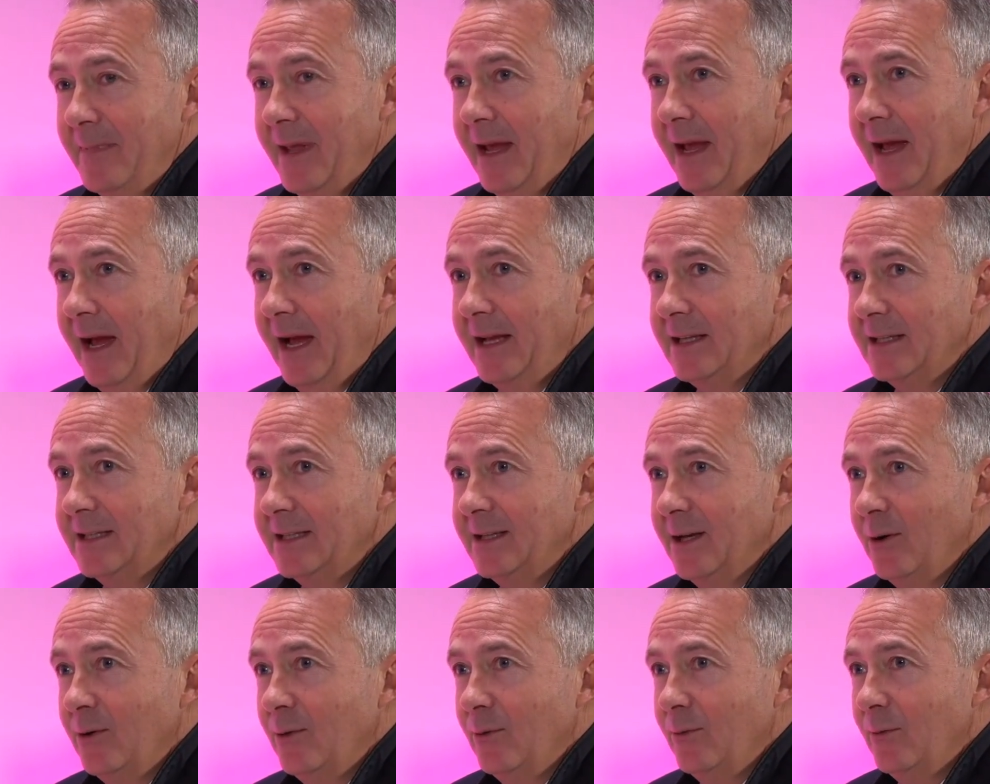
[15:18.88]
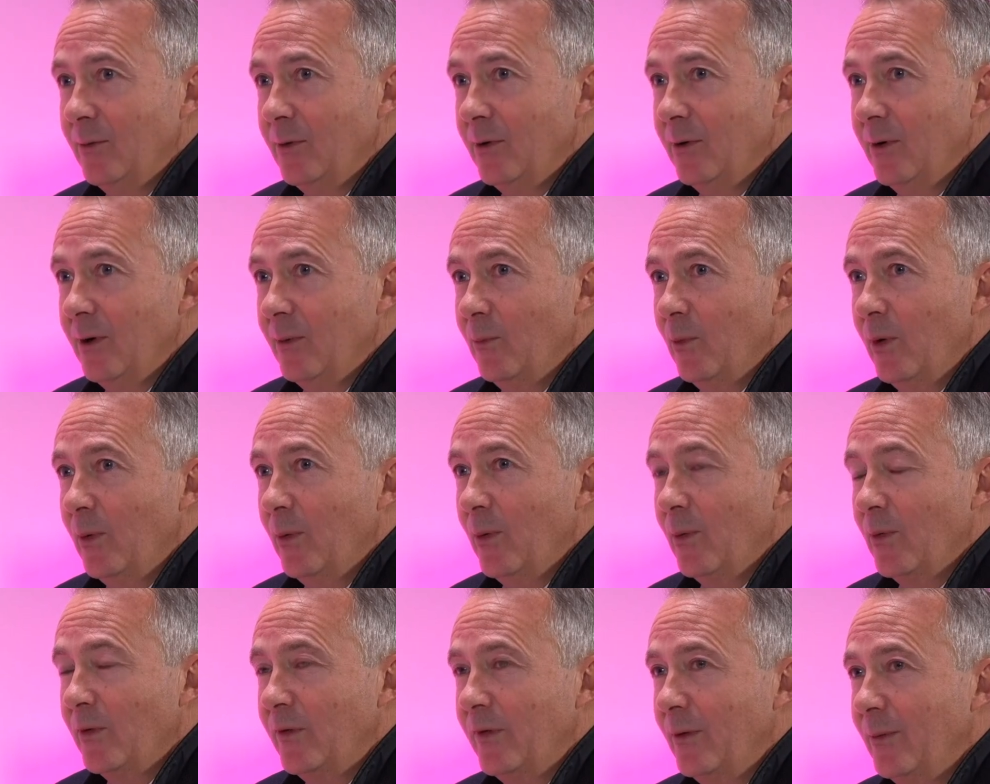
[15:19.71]
And so
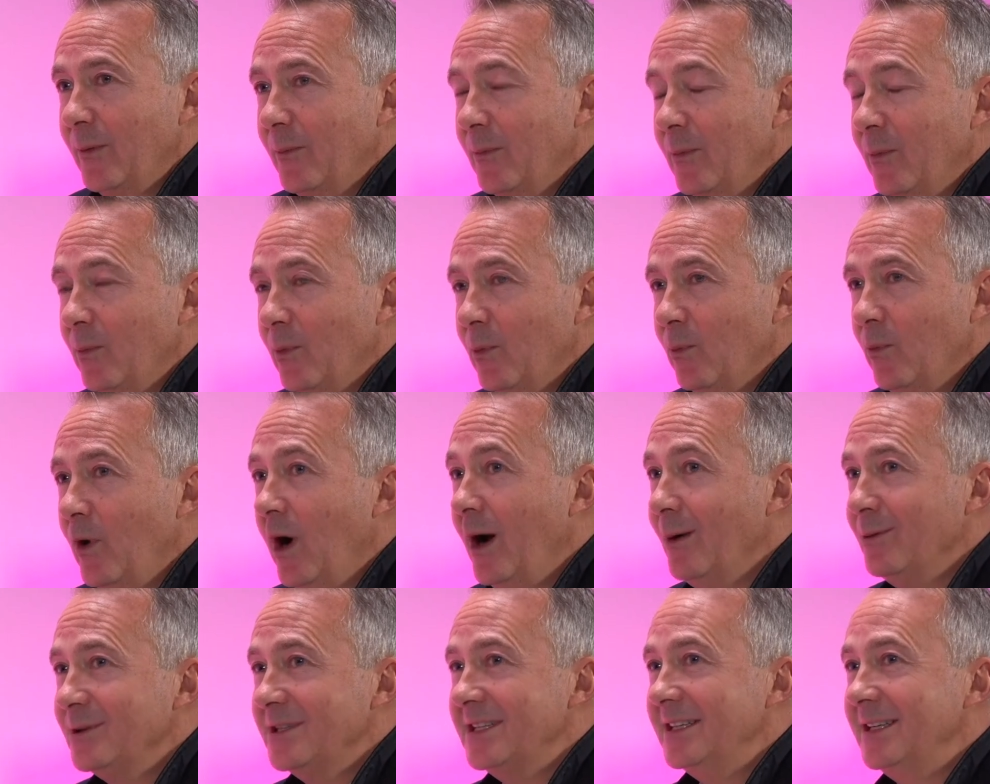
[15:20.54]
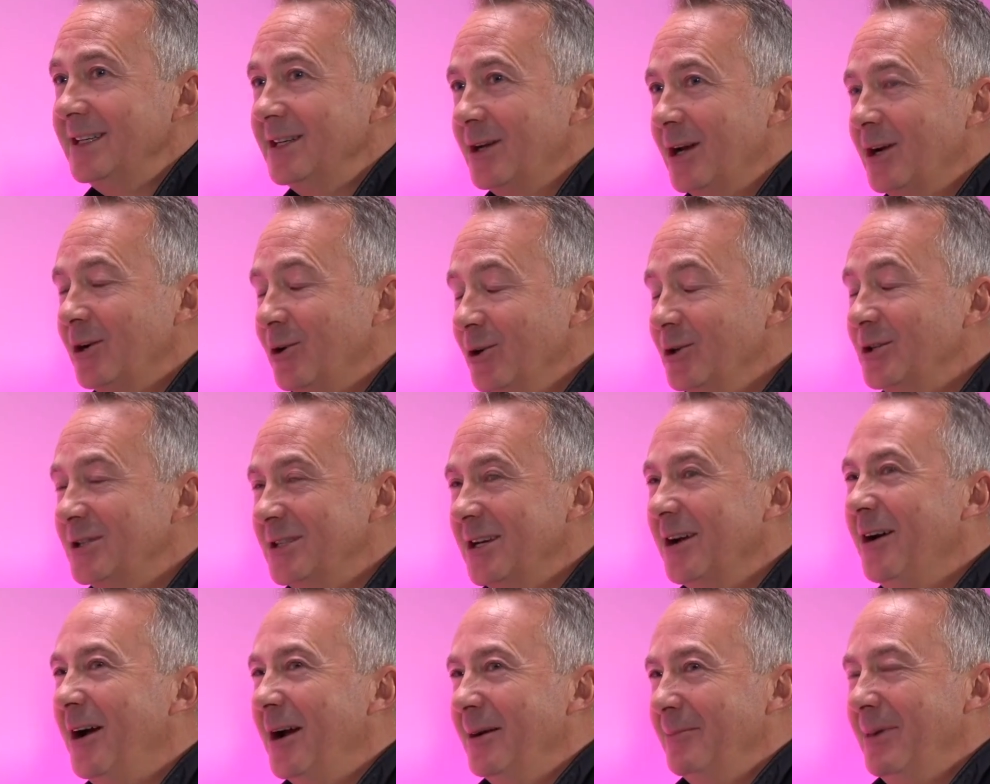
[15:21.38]
why was it a good
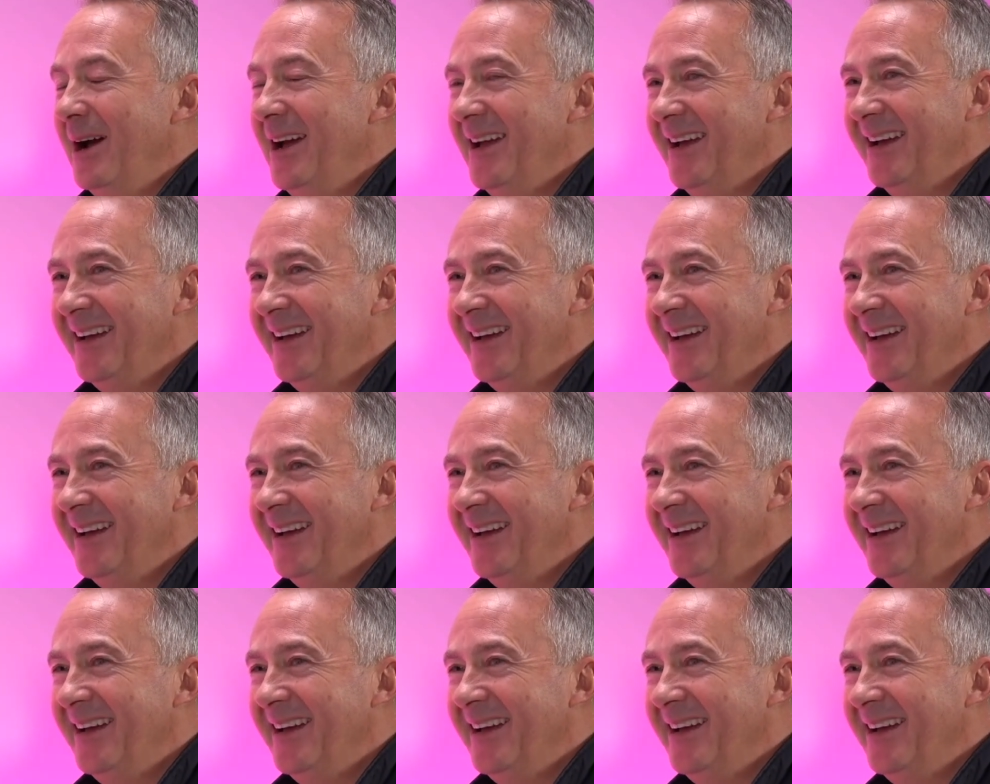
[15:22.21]
time?